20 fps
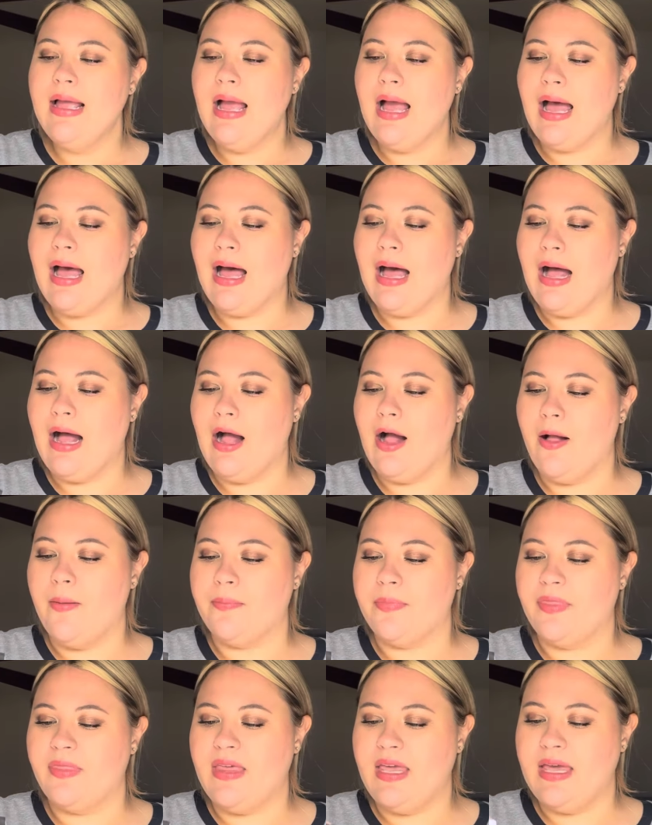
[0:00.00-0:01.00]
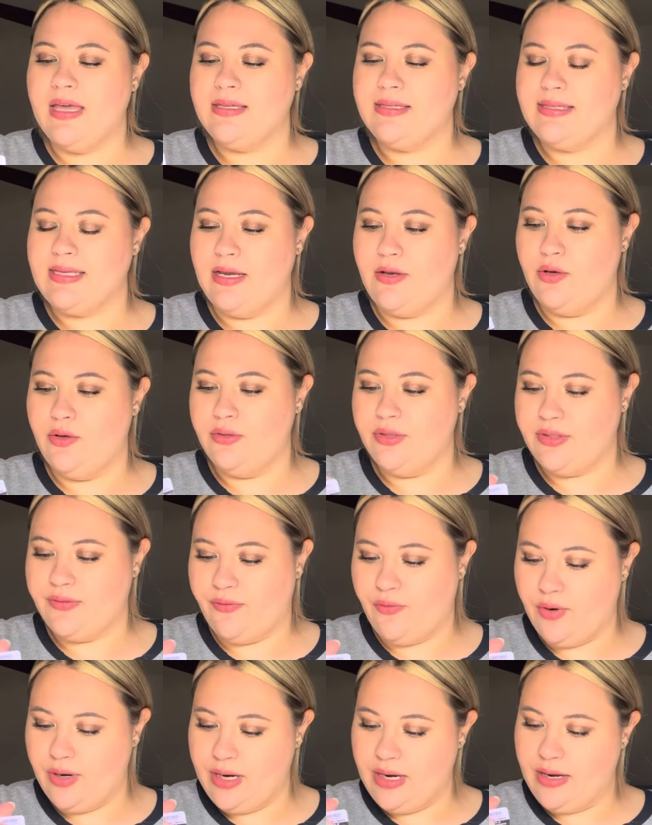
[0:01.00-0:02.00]
Um, the scent notes
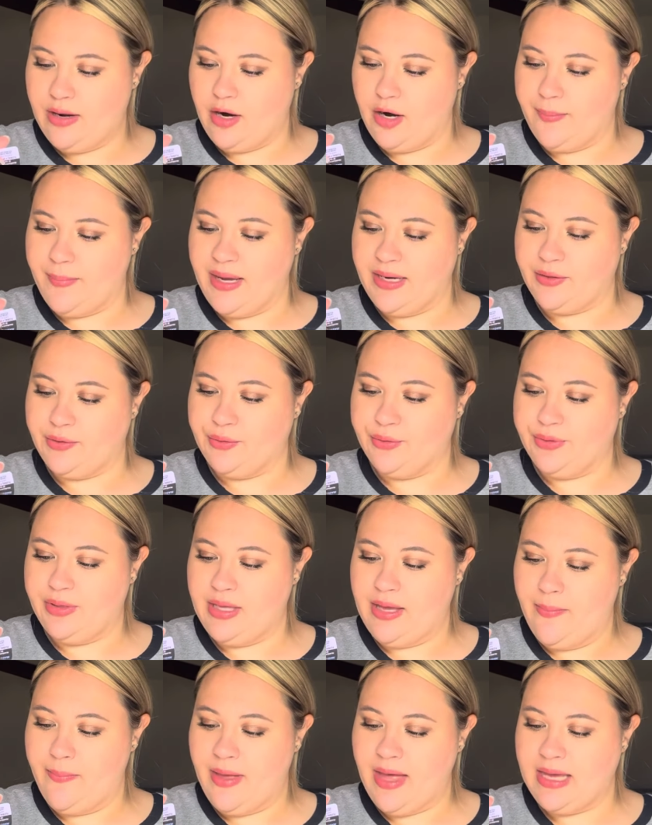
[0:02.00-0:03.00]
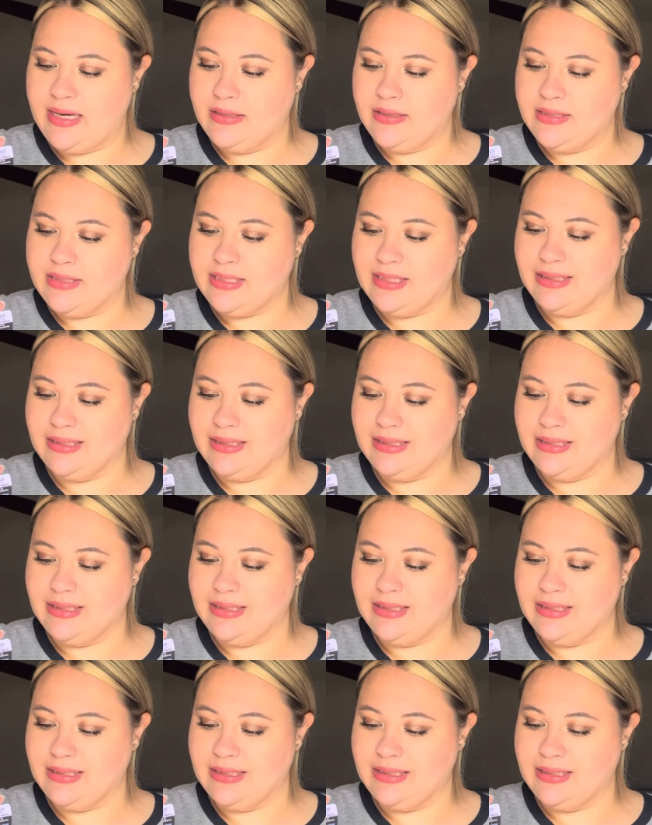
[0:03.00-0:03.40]
for it are magnolia petals,